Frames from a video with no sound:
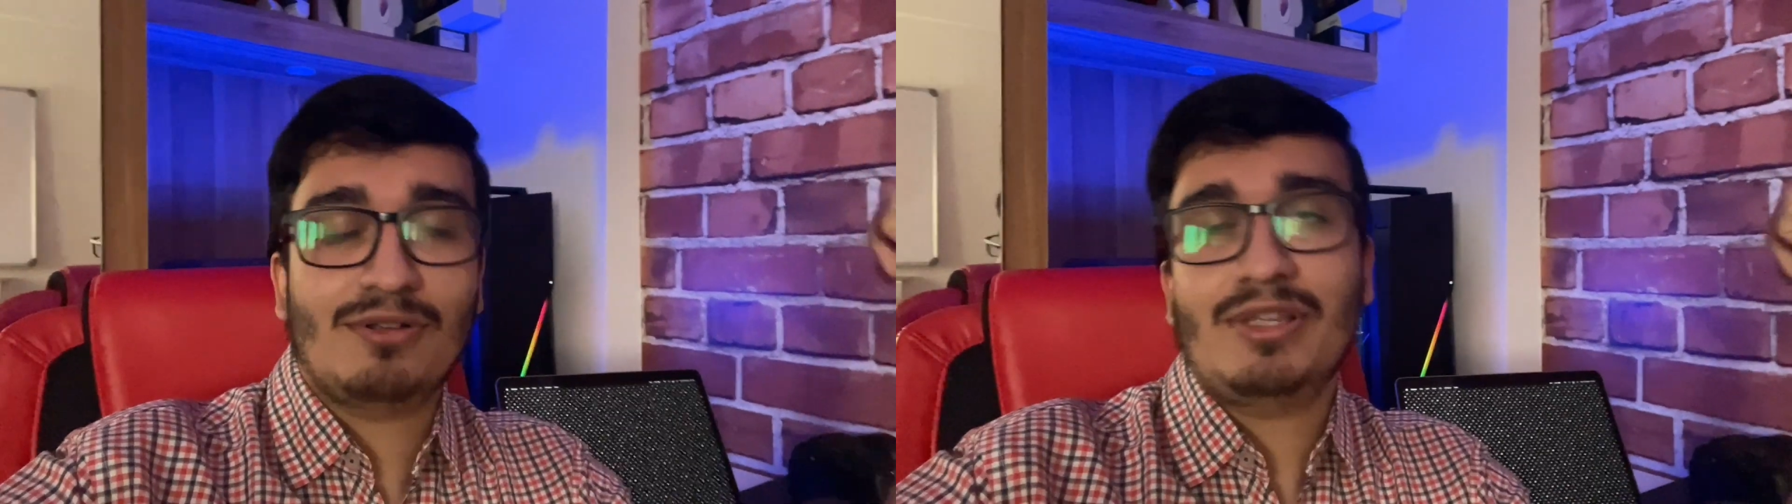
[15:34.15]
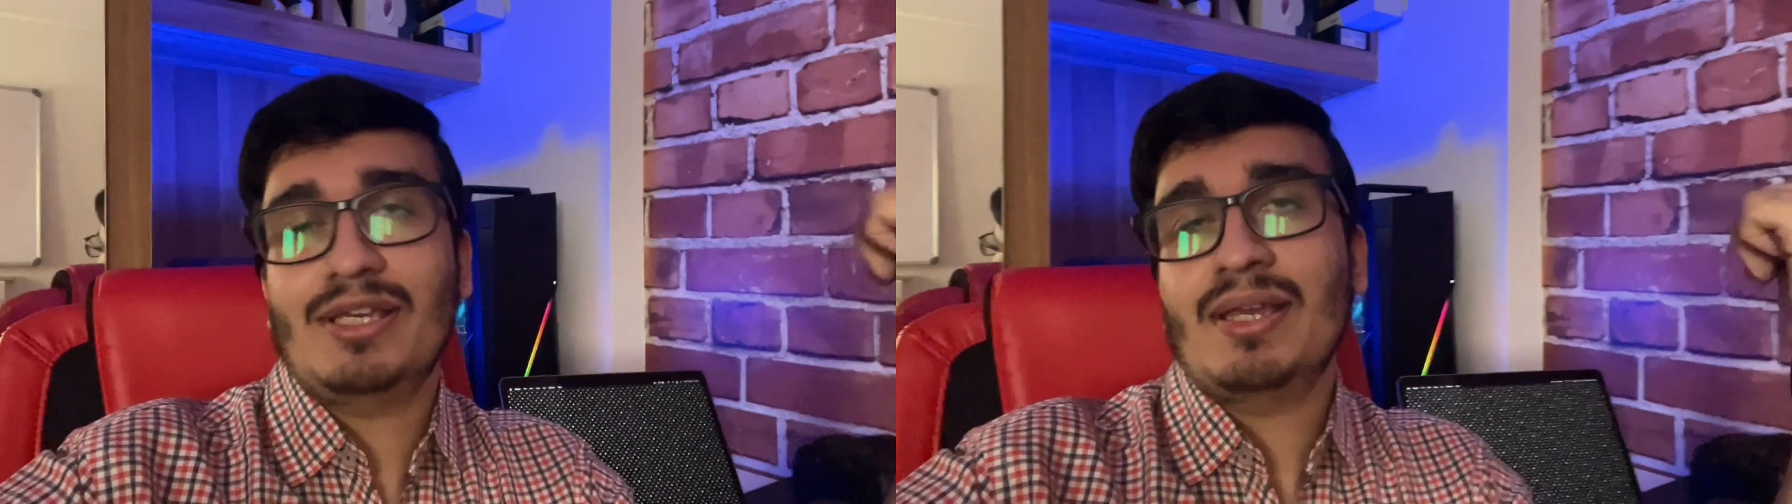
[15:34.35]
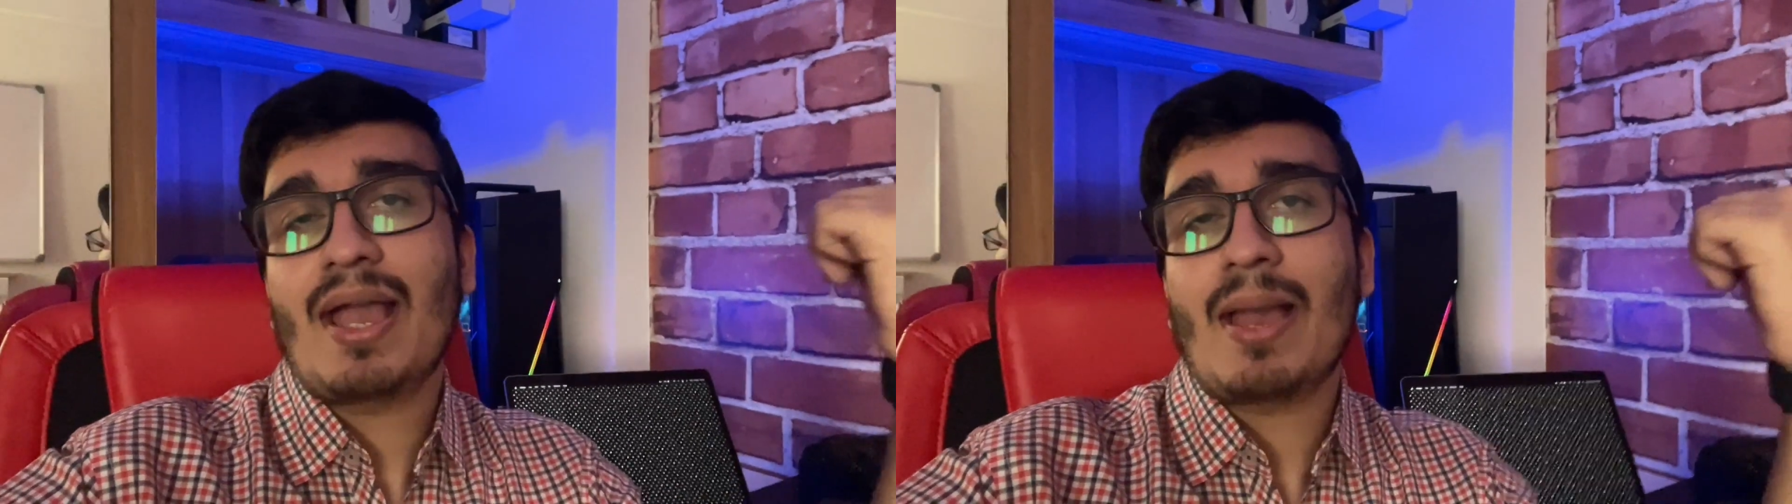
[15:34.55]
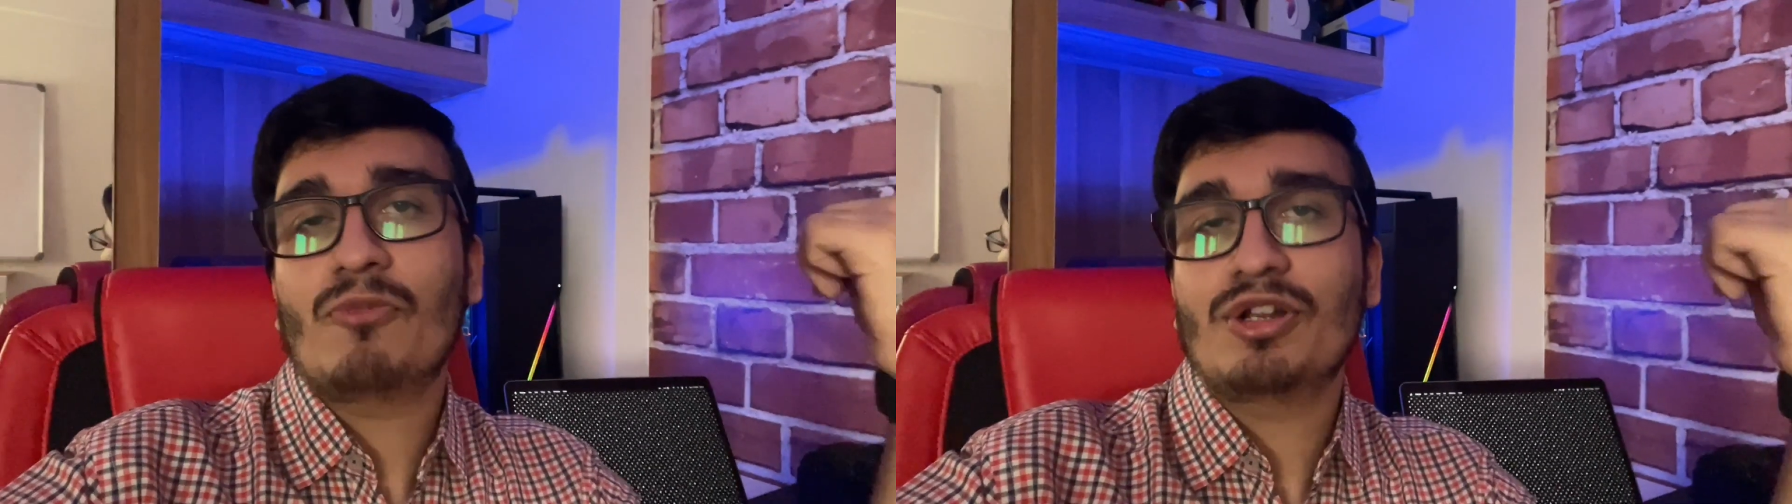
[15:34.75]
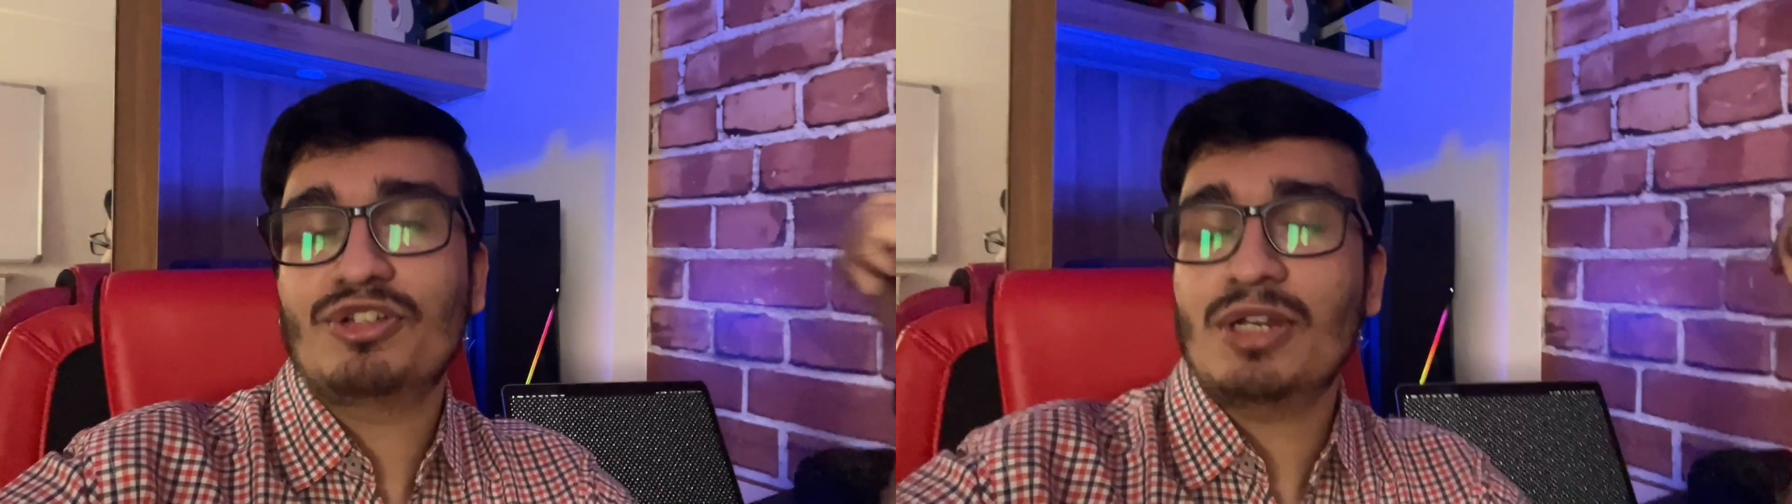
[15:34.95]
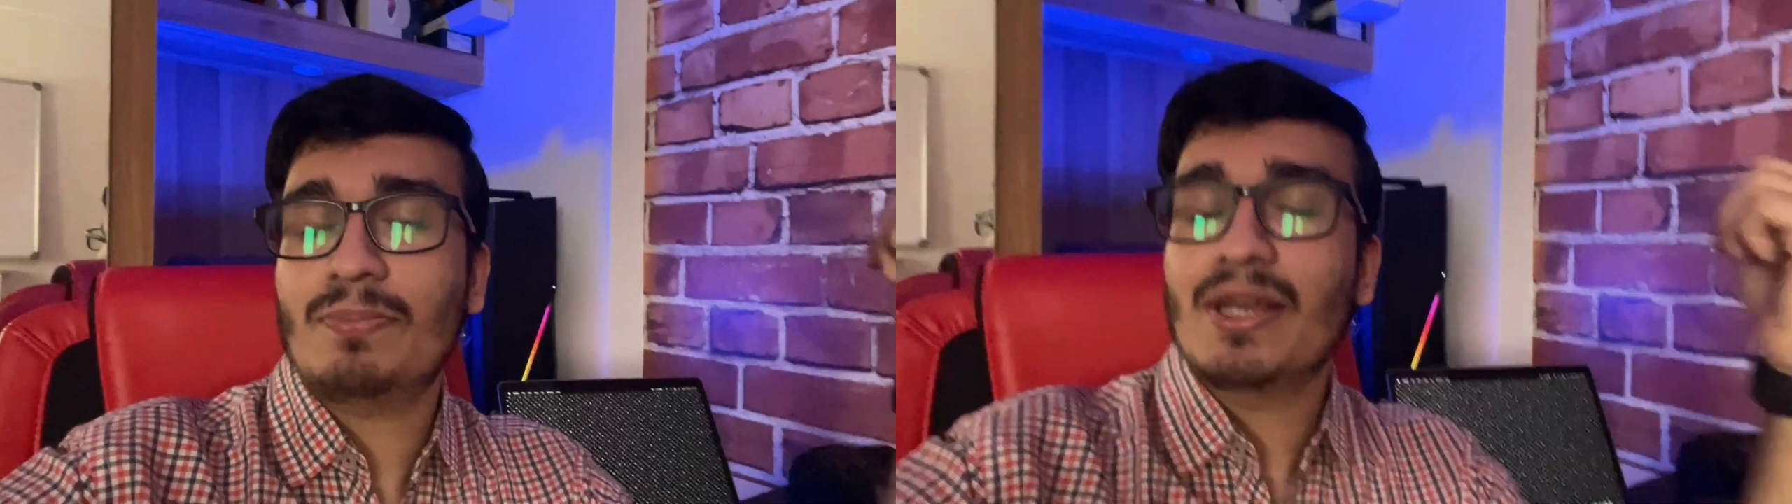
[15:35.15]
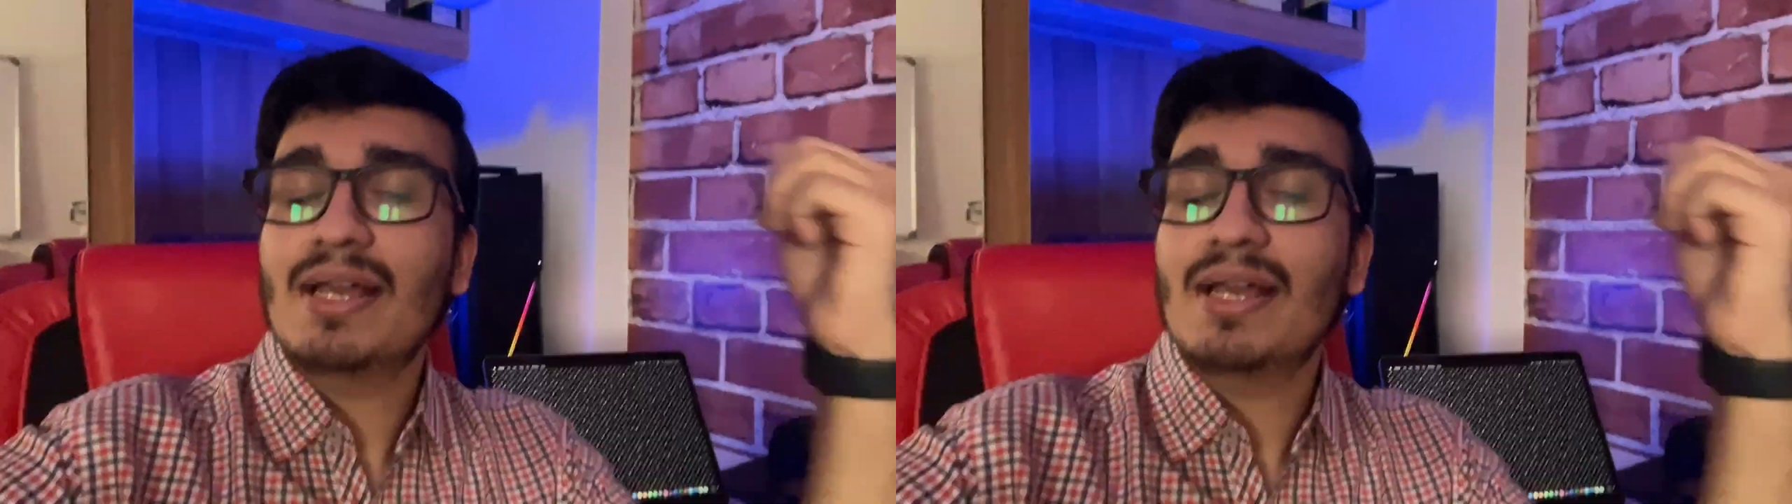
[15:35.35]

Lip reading: the M1 chip,